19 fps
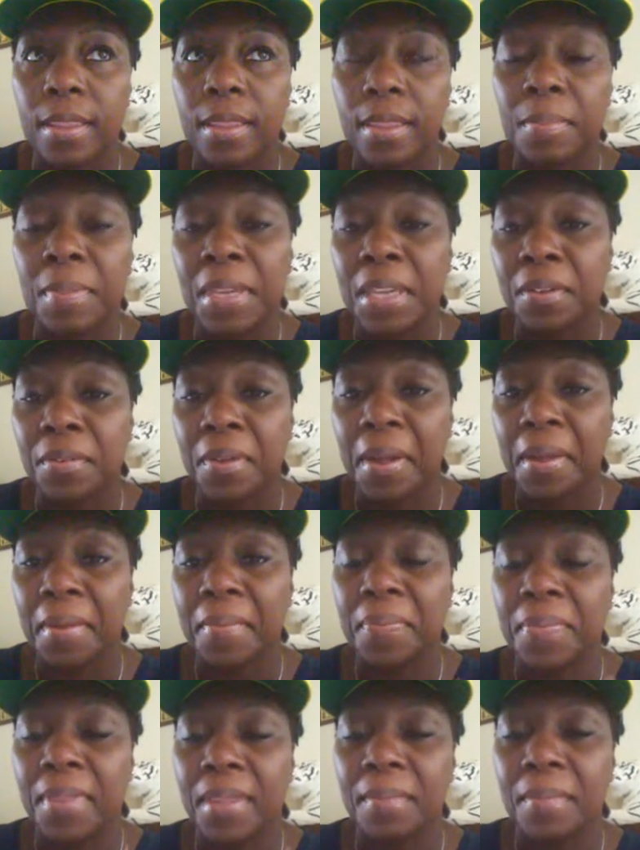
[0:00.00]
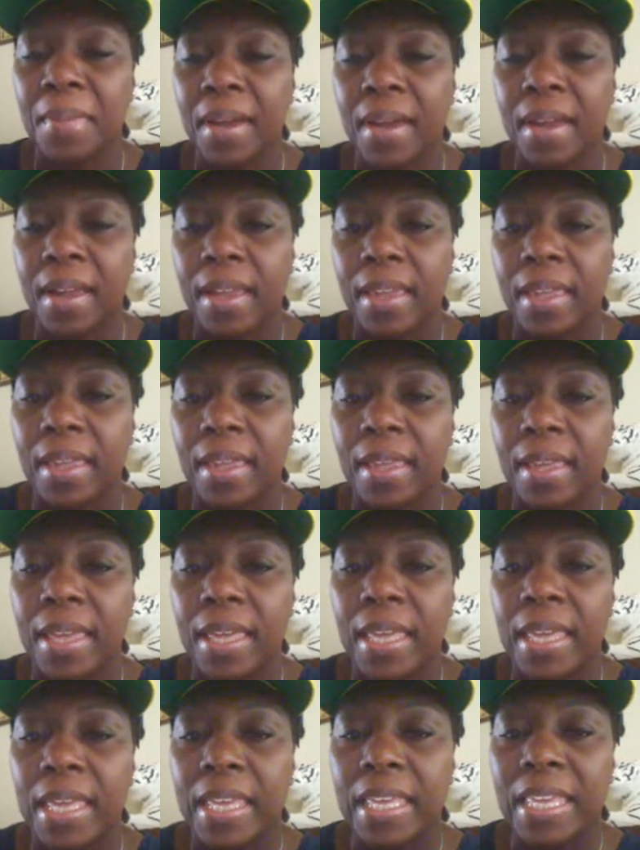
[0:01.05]
let me get it right, my
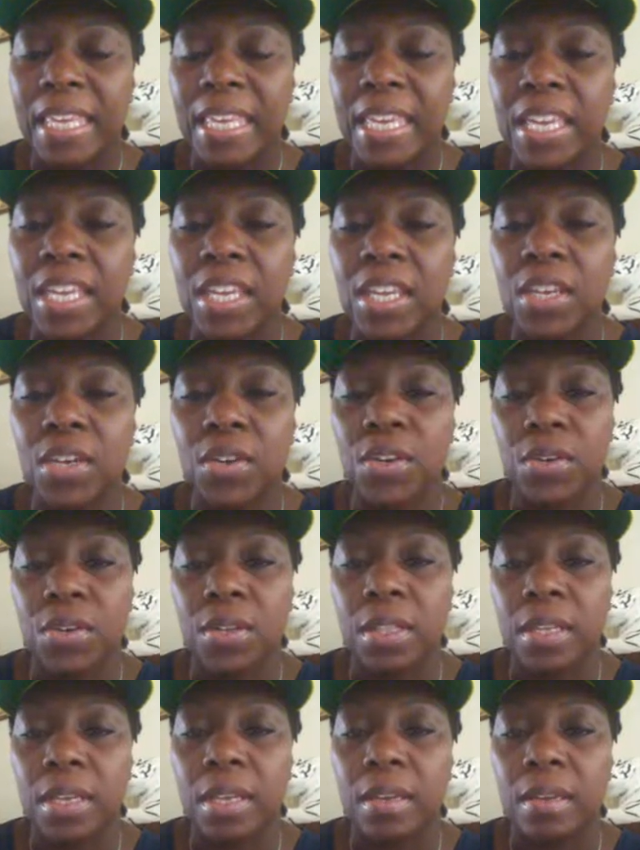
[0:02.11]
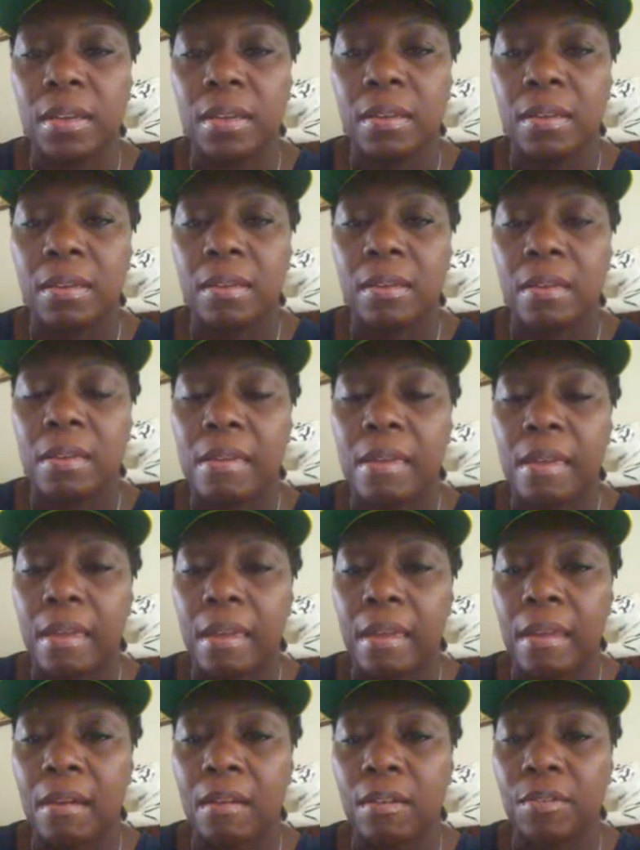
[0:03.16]
kinky curly
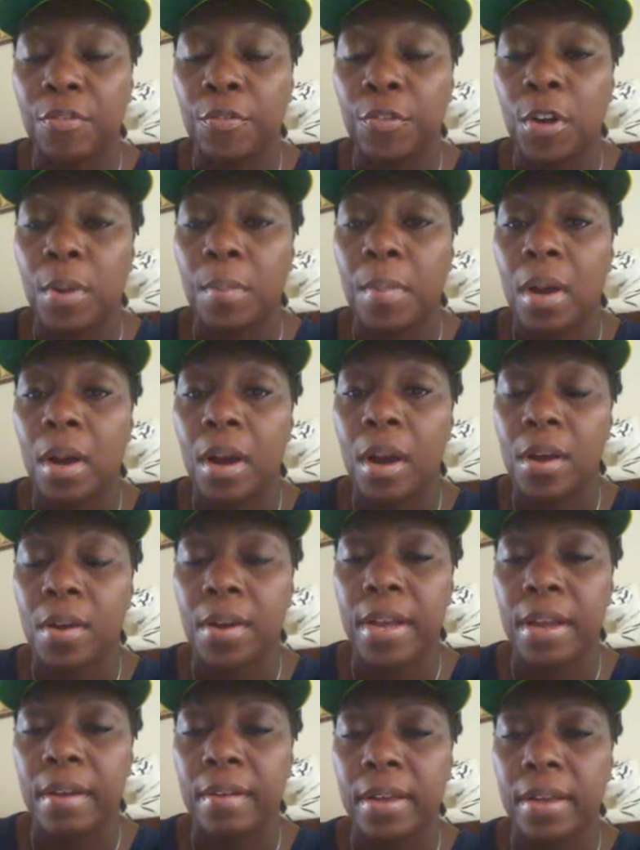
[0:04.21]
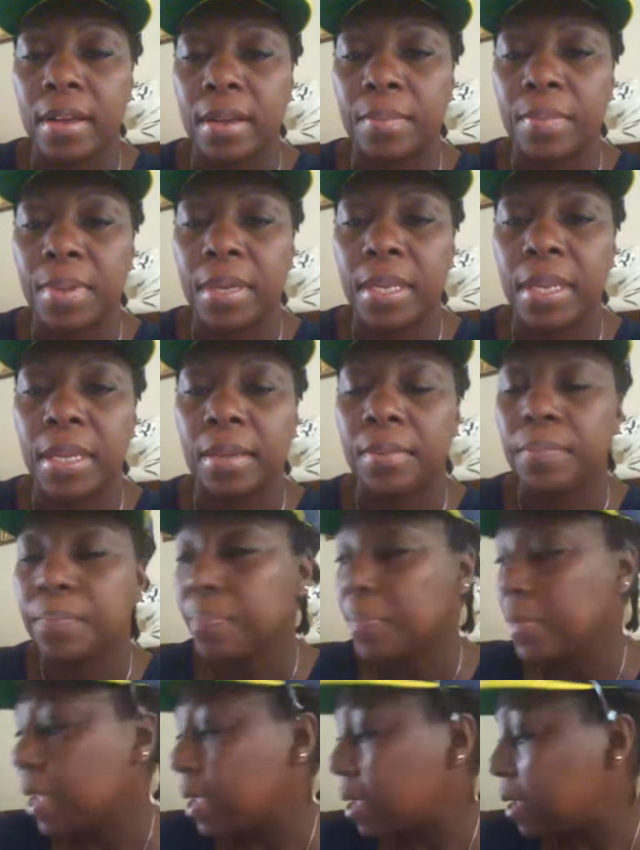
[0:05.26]
hair from her hair company.
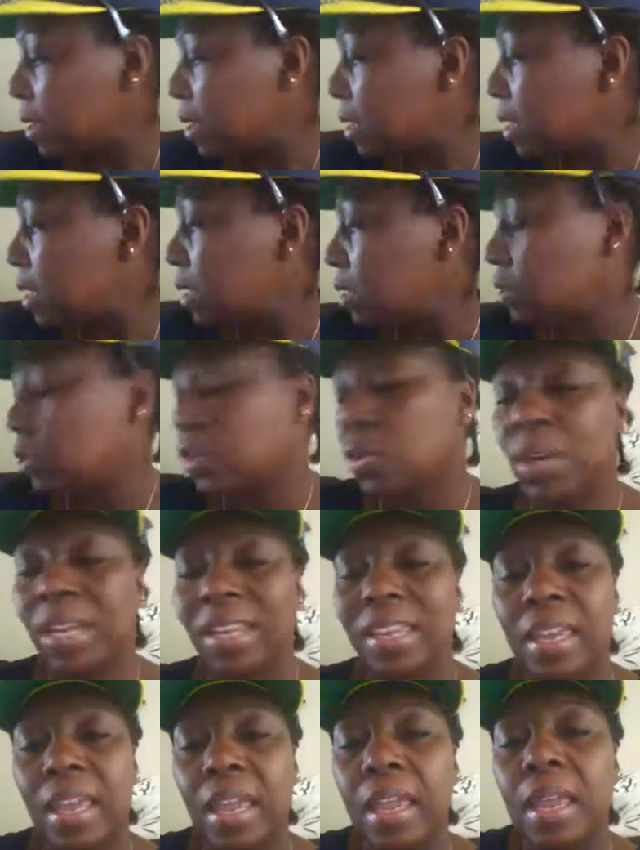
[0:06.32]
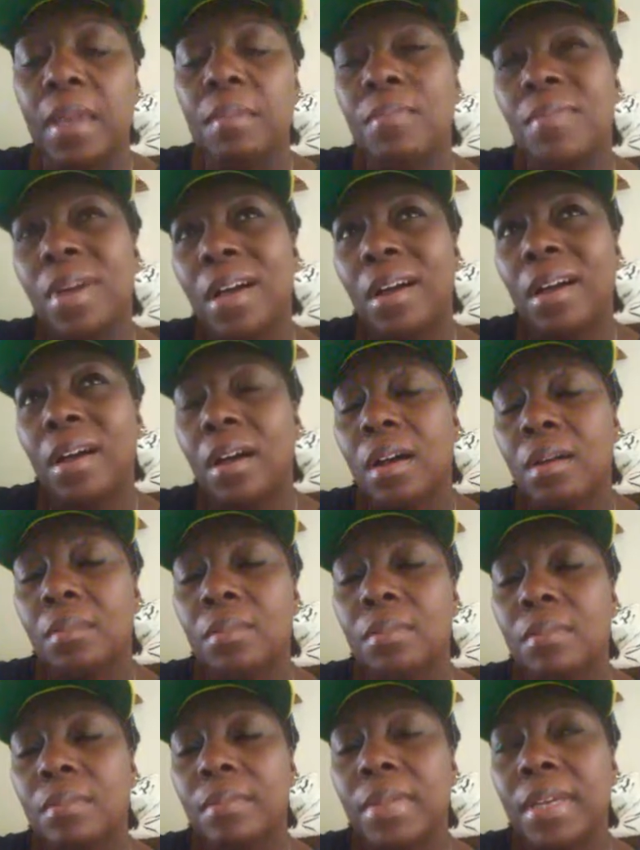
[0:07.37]
So it came,
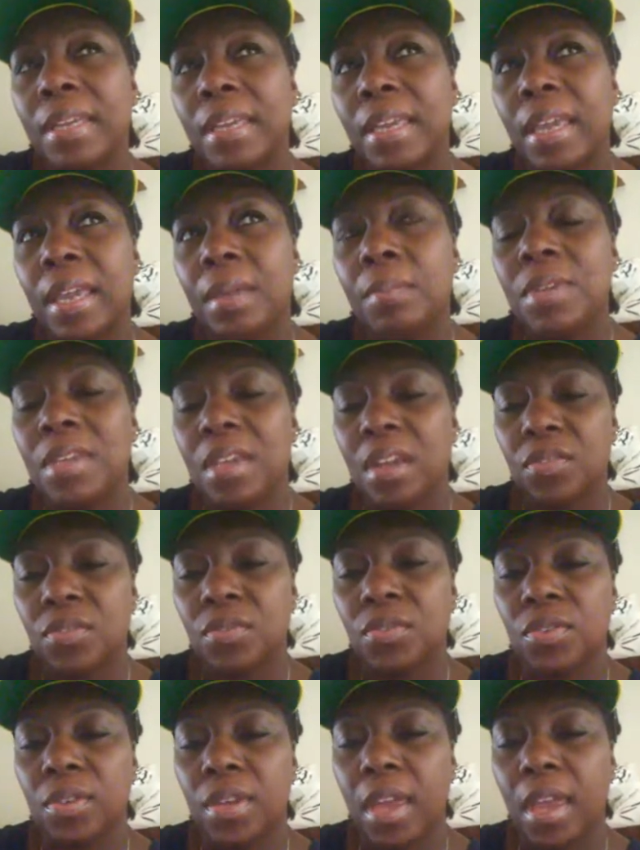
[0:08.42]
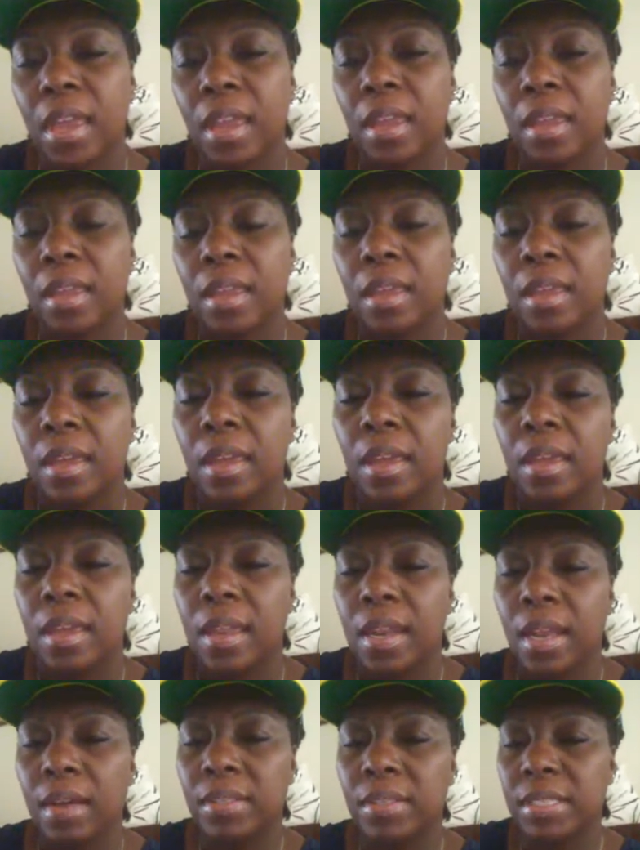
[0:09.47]
um, it came yesterday
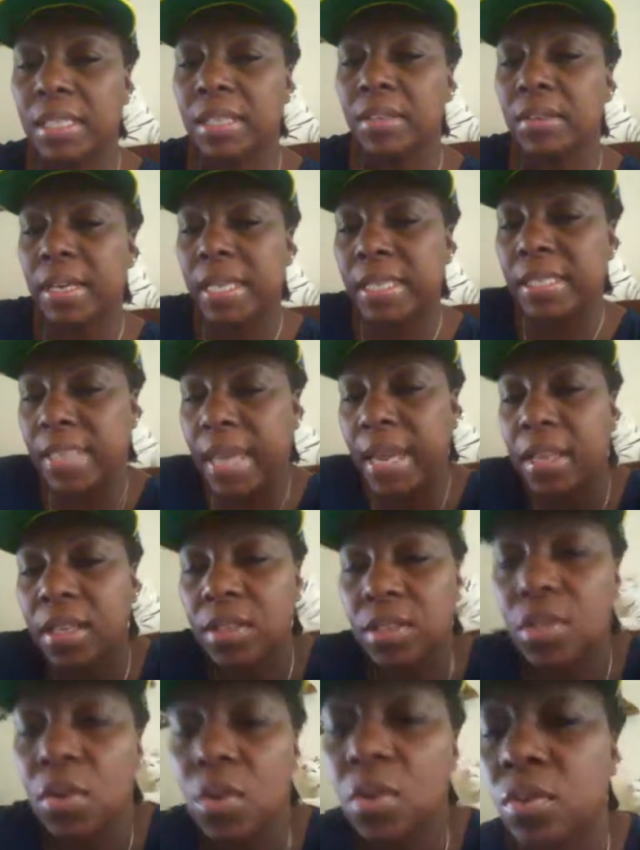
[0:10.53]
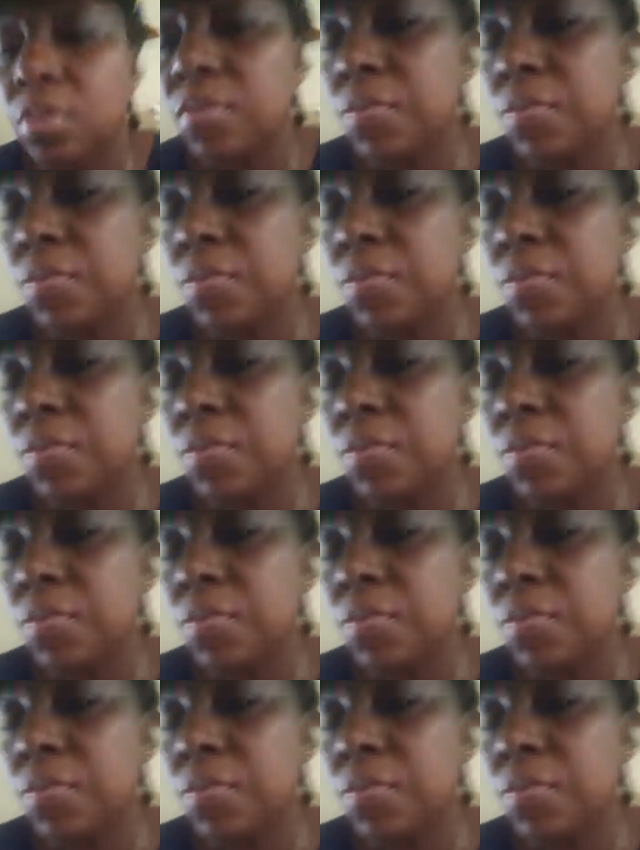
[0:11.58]
and I was a little excited. So hold on